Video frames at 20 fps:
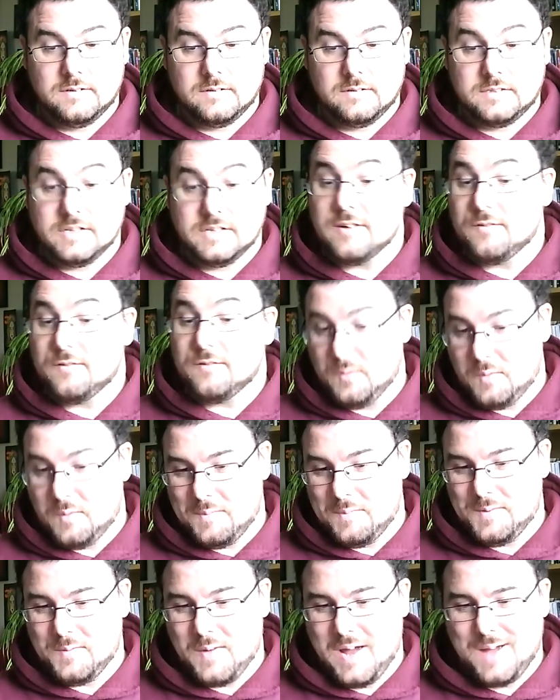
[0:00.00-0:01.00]
tearful
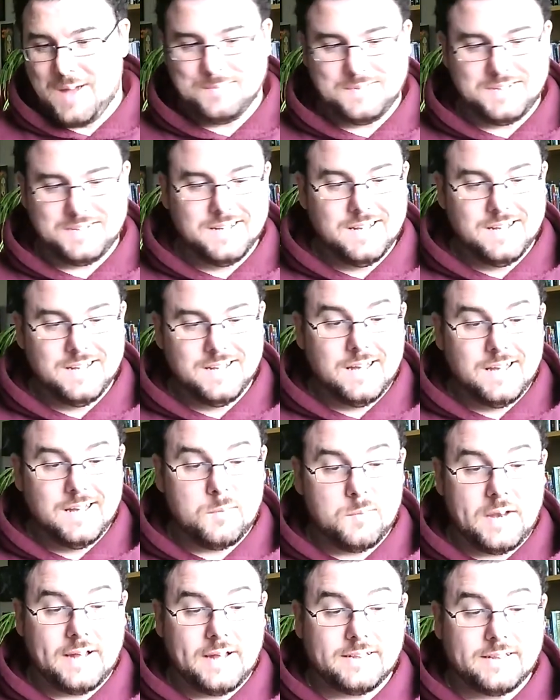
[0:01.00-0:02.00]
women wept. He
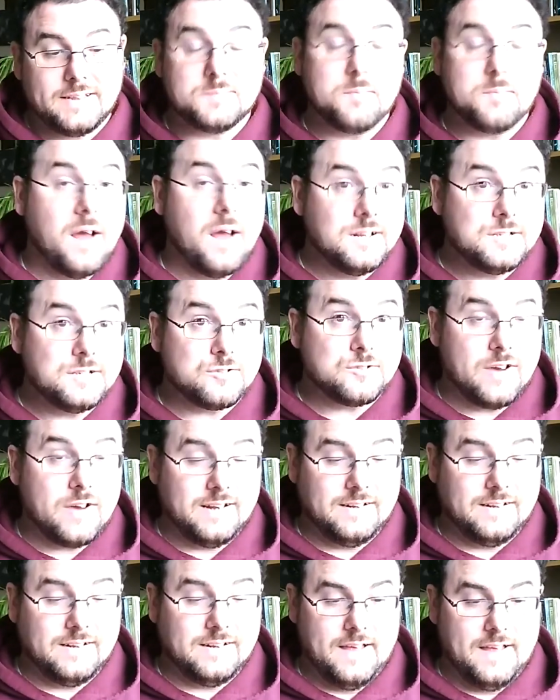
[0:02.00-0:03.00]
played the smile
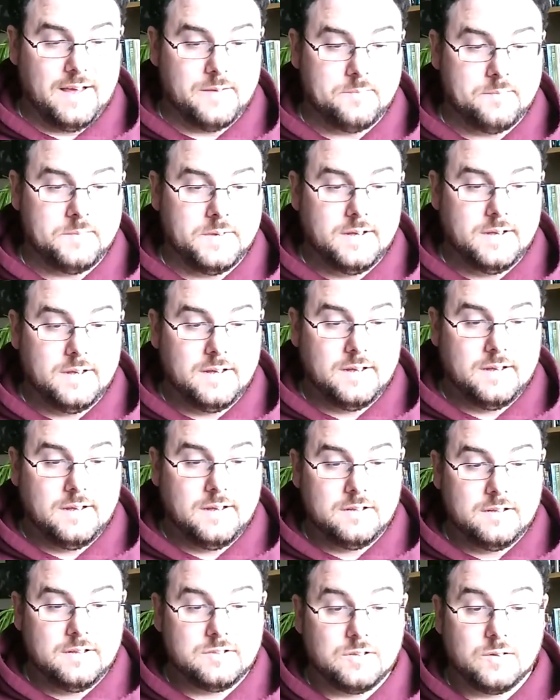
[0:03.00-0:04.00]
strain to them,
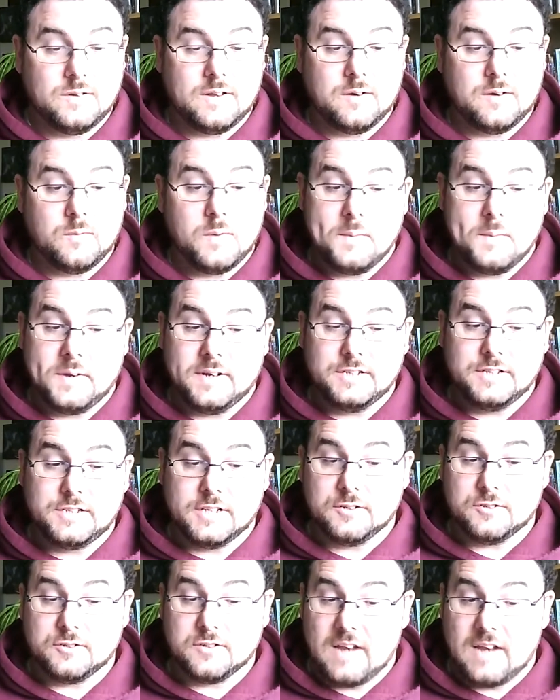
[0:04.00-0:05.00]
so their women and
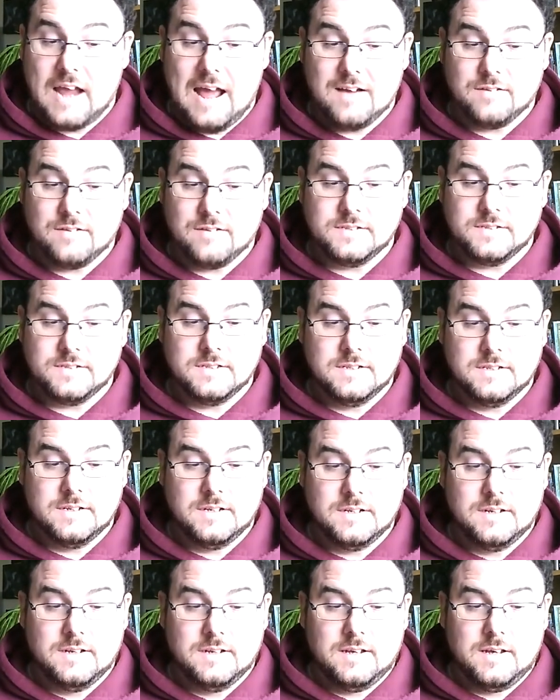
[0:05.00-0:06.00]
children laughed.
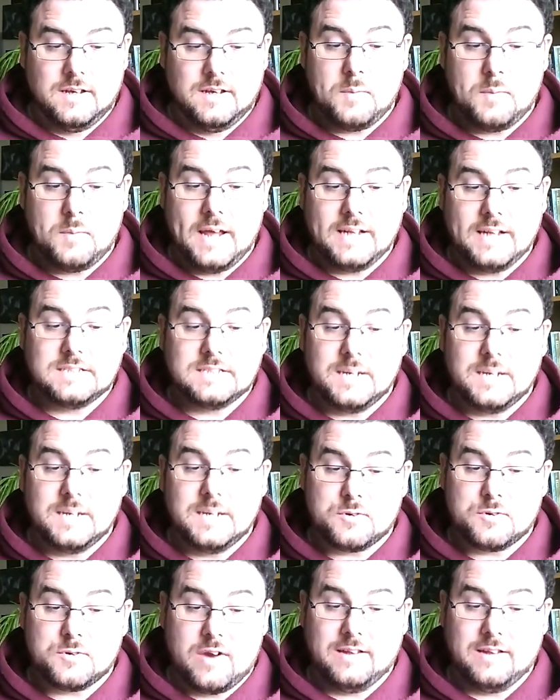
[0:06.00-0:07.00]
He played sleep
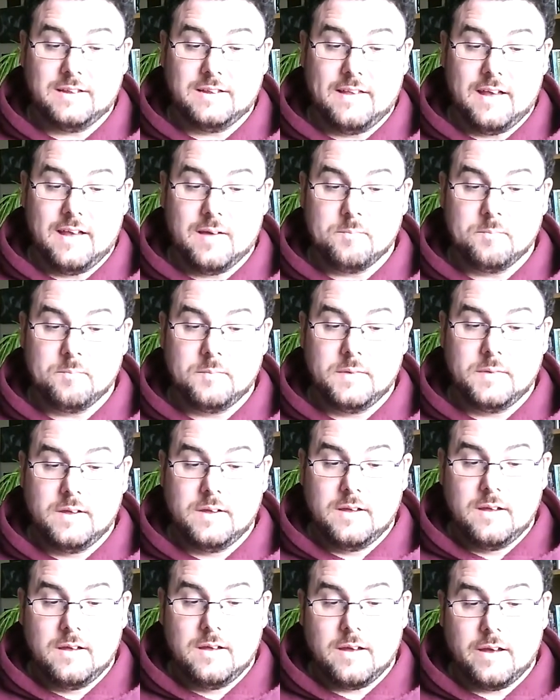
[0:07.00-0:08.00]
strain to them,
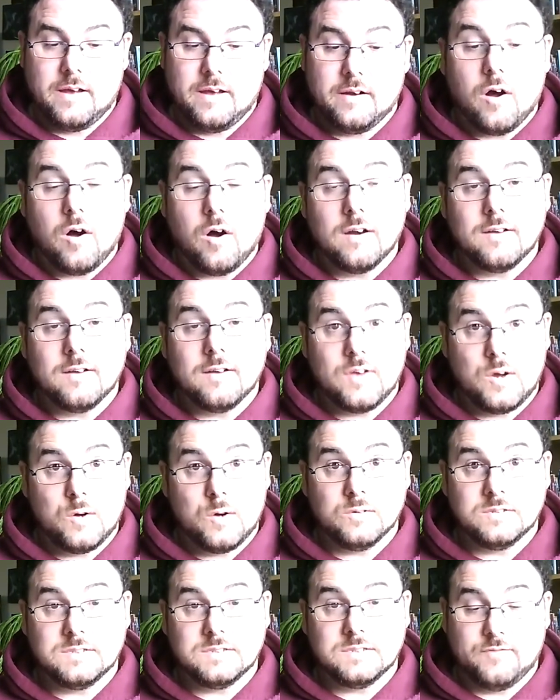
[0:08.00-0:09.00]
and all of the
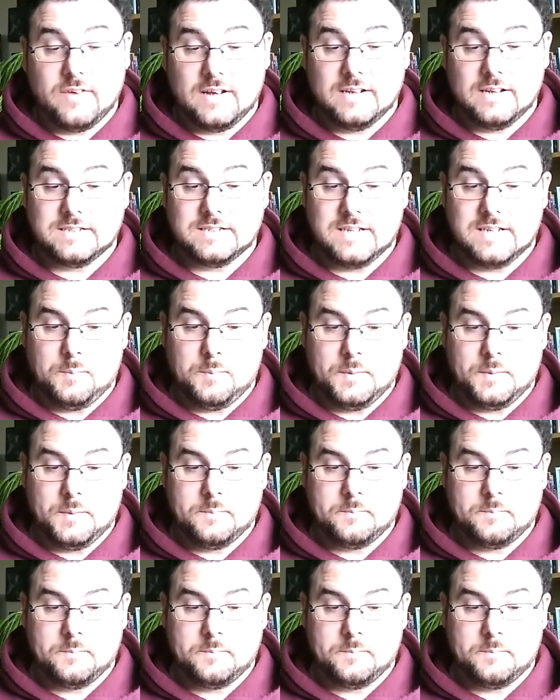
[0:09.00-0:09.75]
hosts fell asleep.